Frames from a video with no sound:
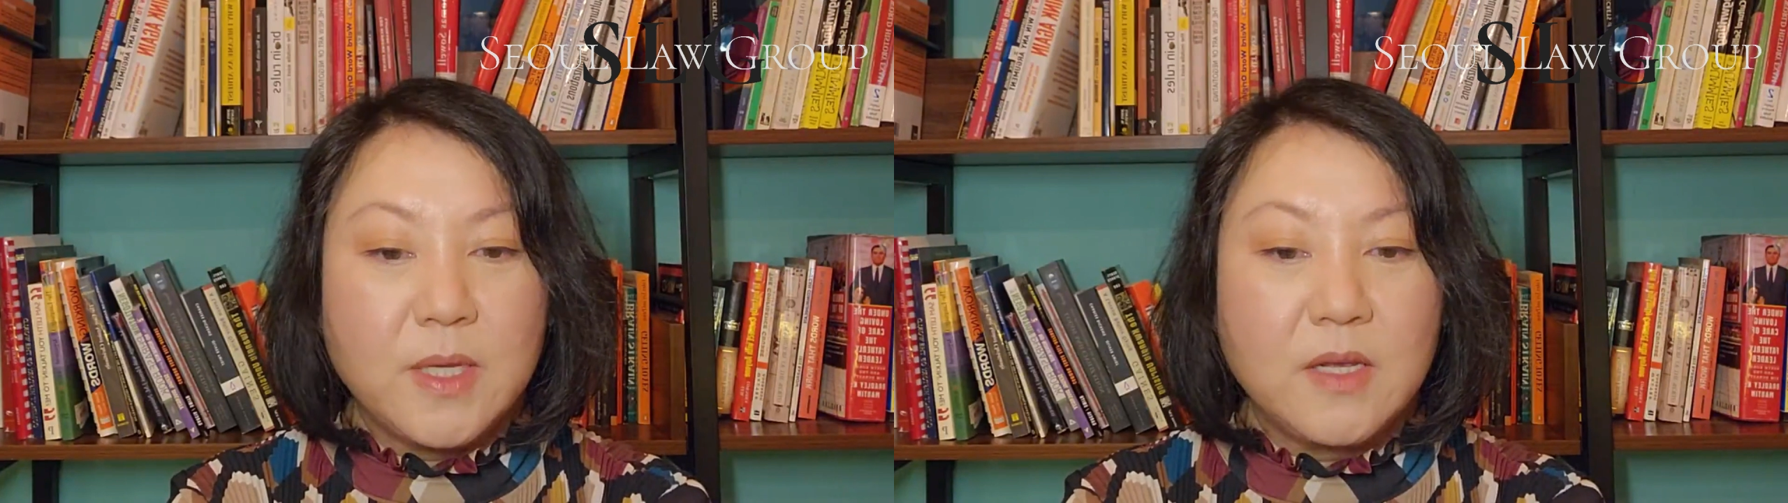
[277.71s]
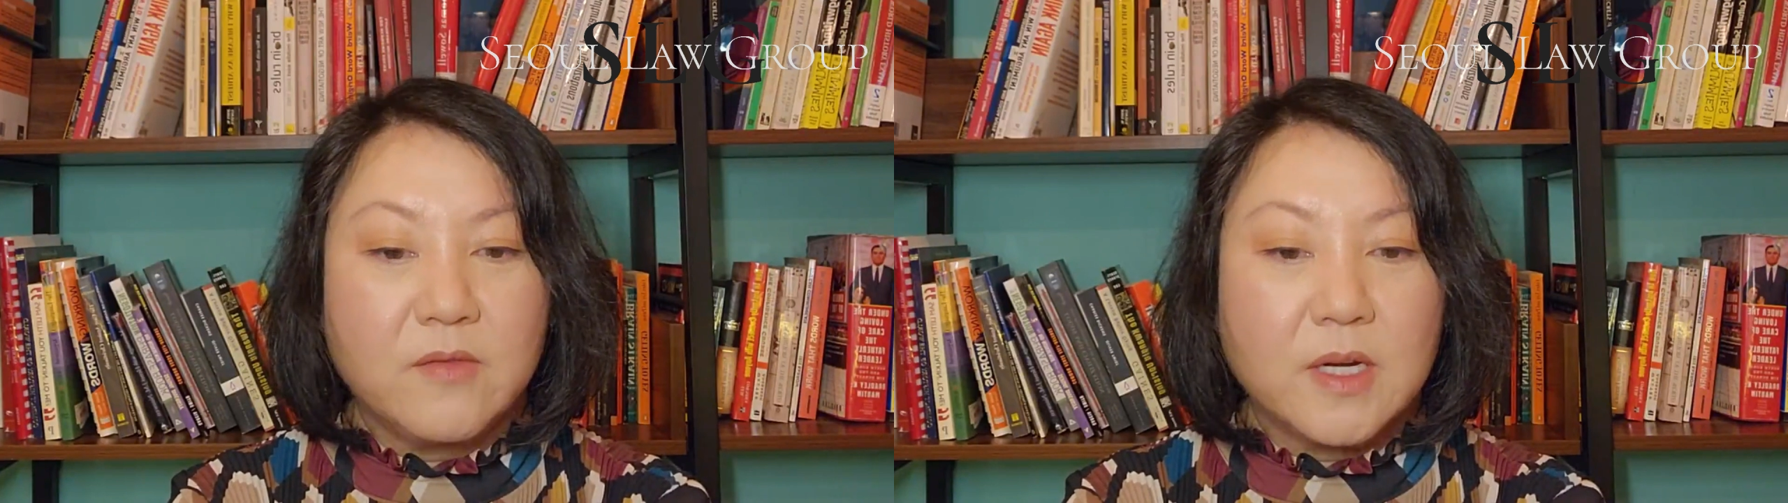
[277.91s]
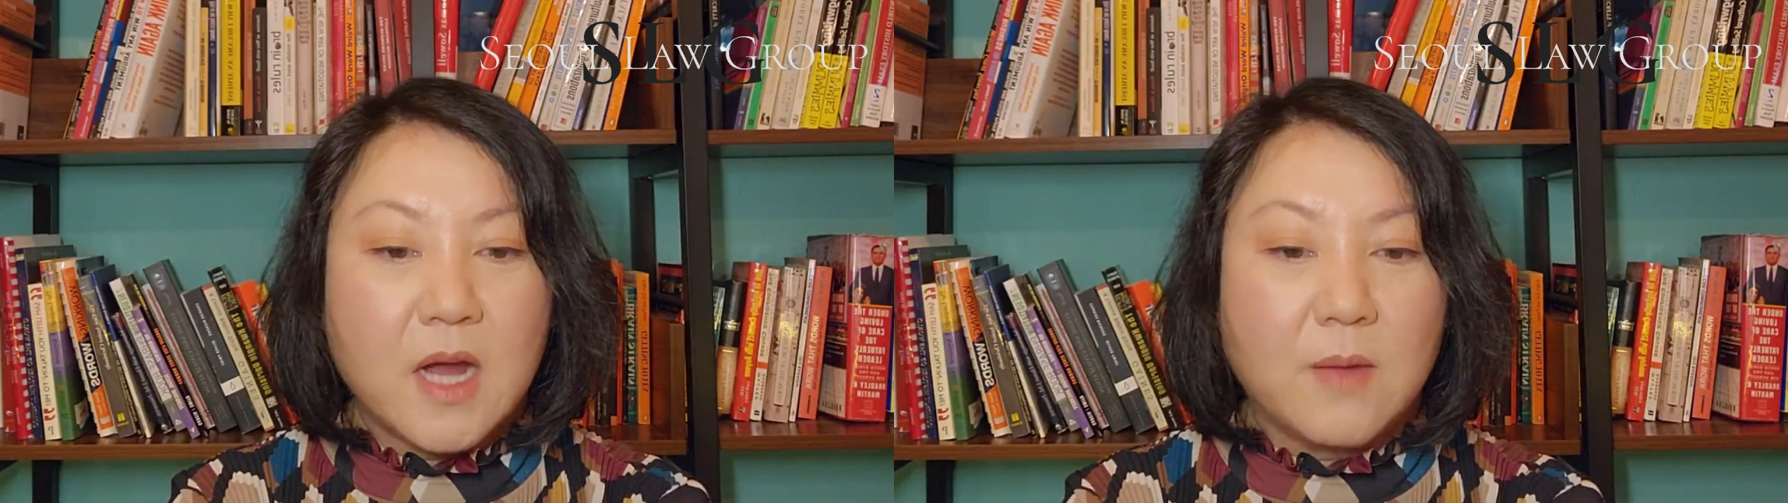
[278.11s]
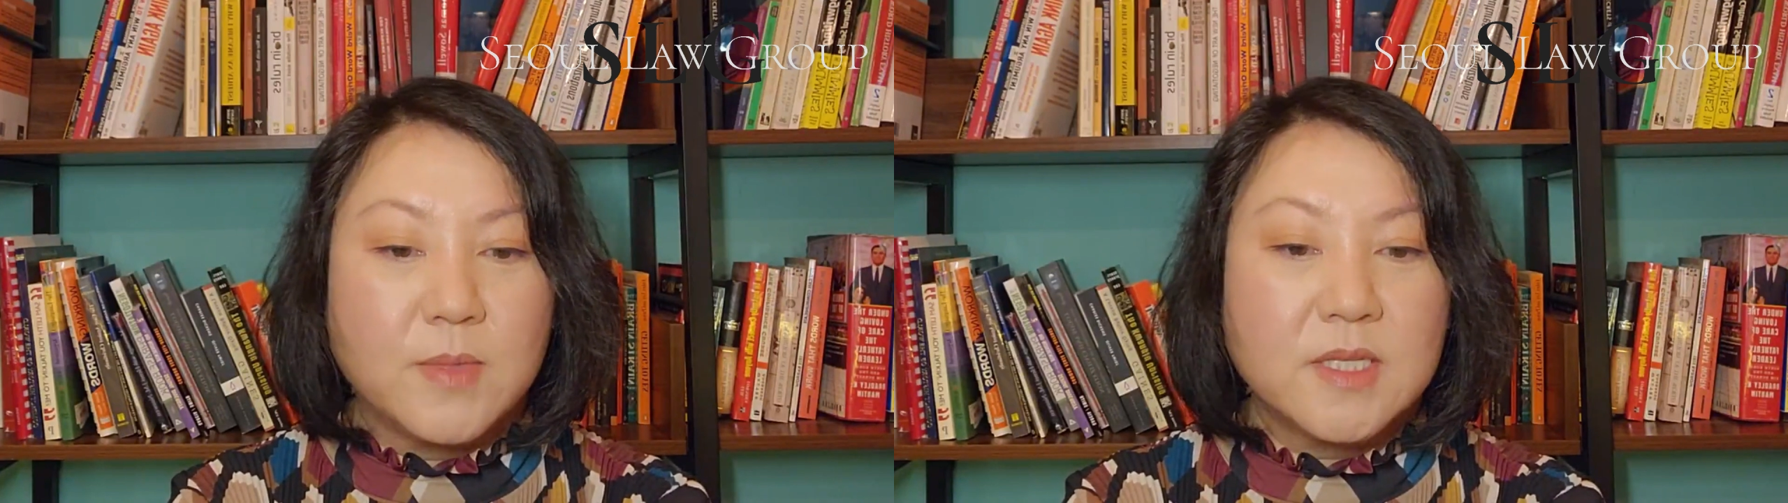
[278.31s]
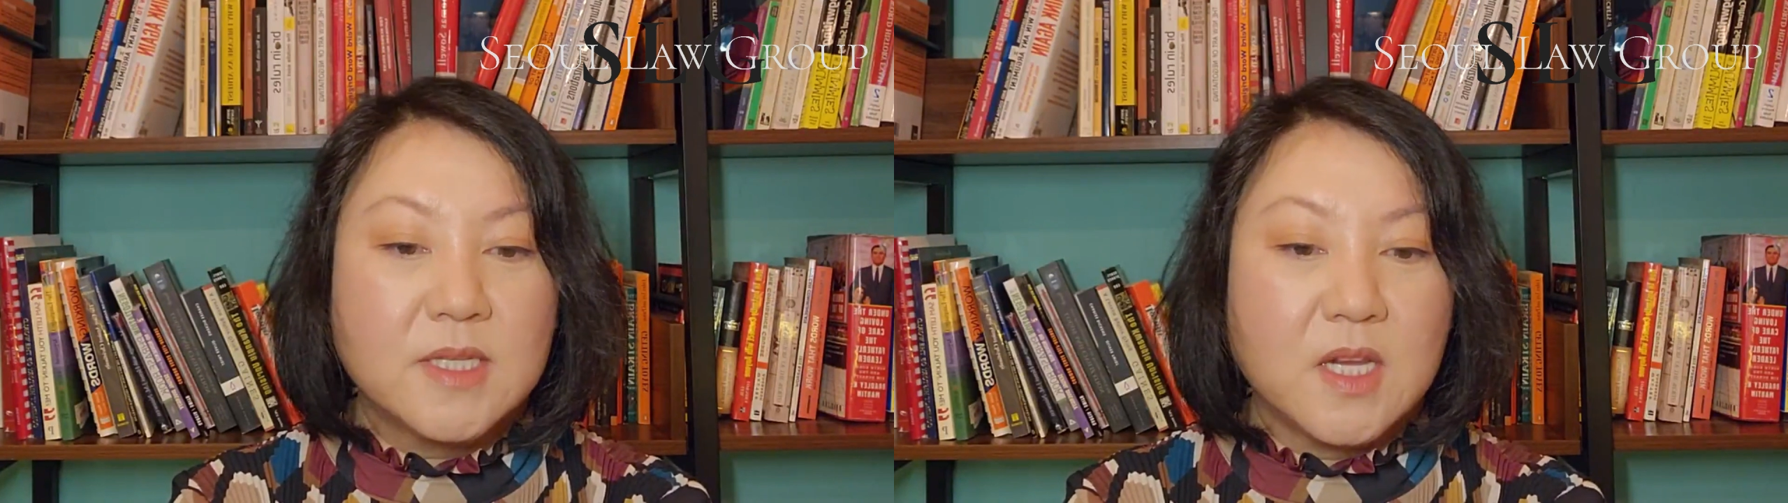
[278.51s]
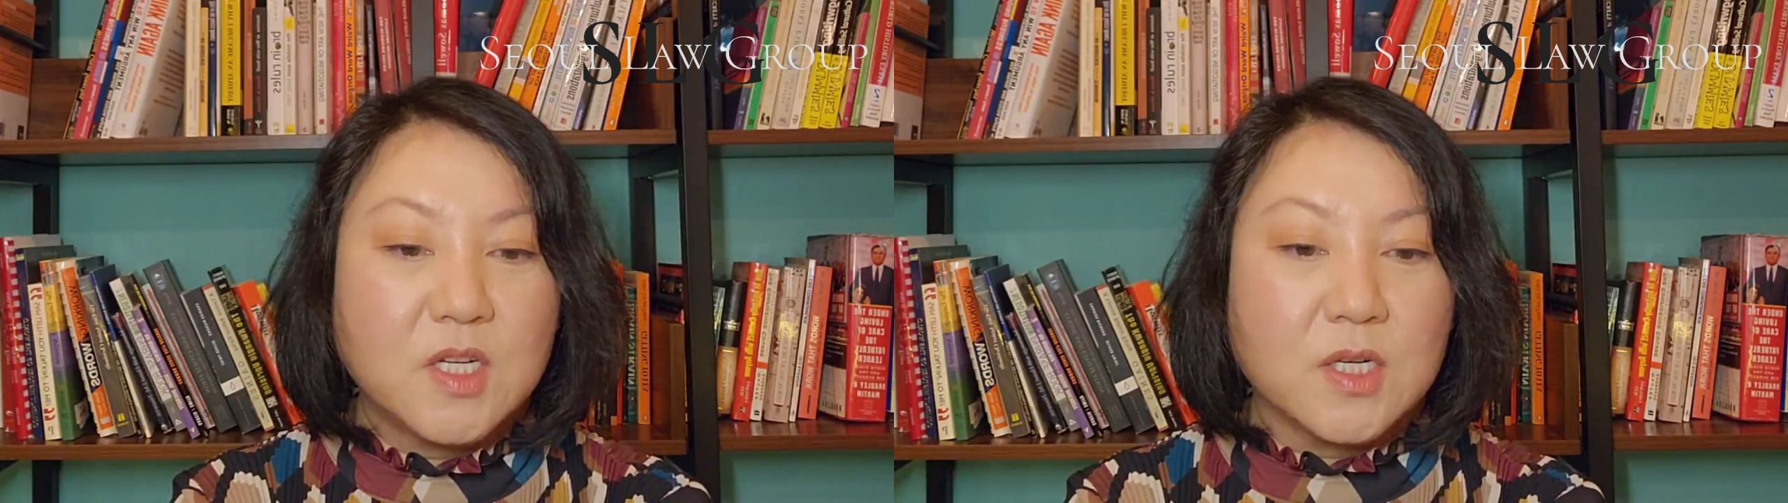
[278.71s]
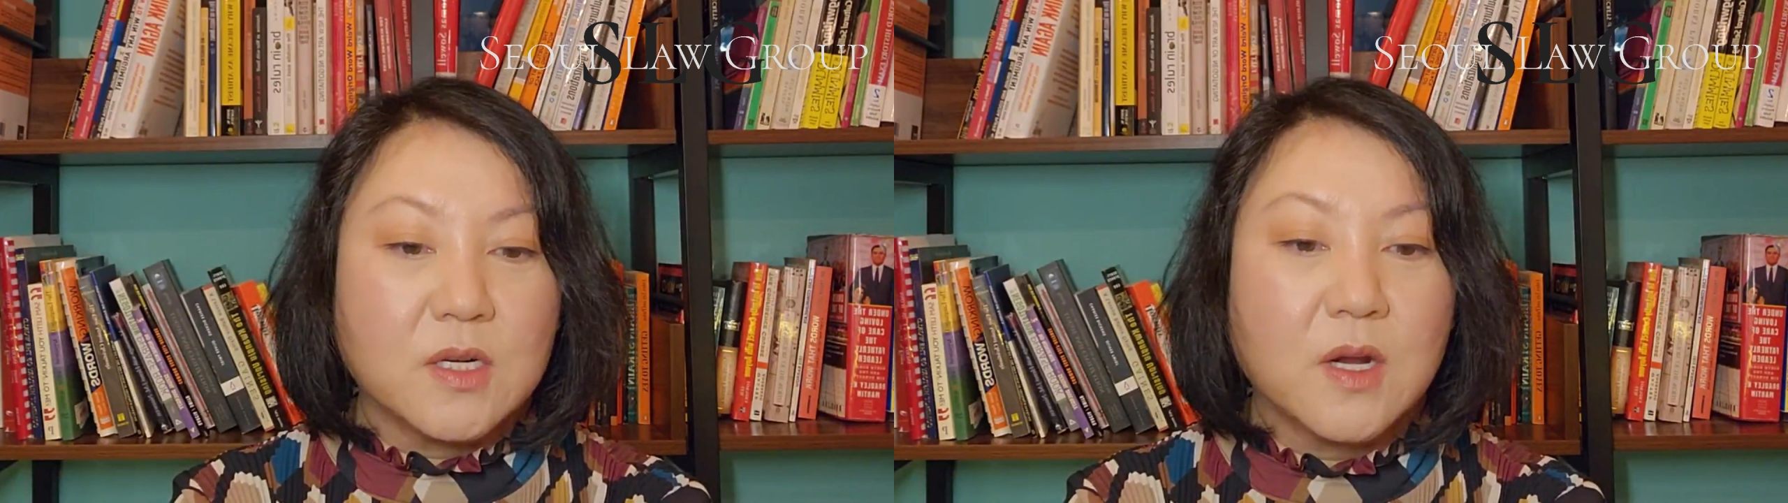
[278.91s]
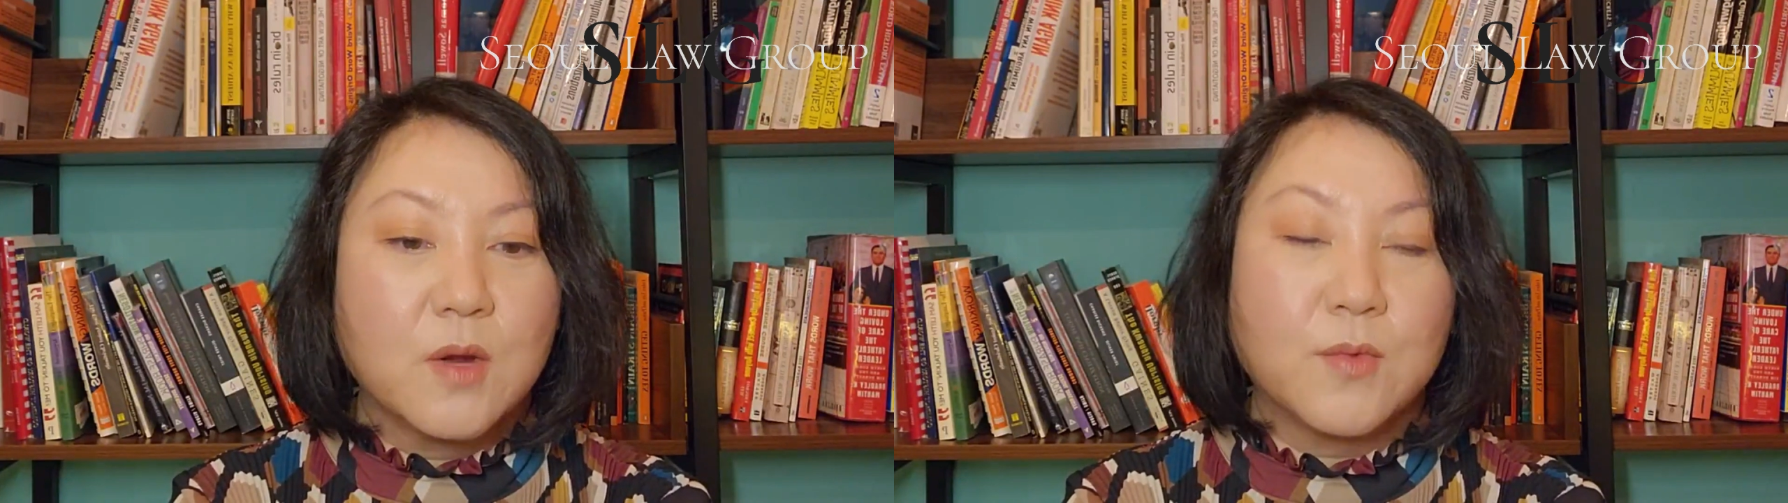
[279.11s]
be given compensation